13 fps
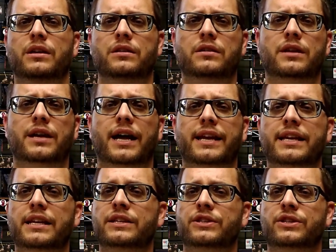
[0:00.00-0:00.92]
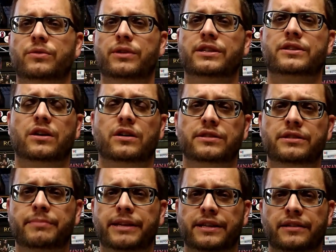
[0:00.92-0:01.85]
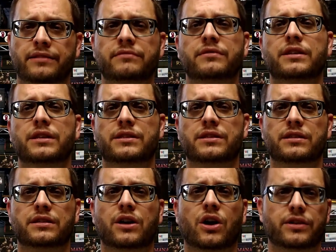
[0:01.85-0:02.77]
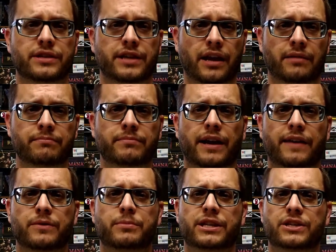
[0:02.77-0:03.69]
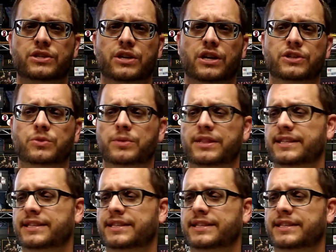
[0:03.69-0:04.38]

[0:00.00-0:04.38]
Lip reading: you got to get into it. It's called Dominion. It's a card game. Everybody starts with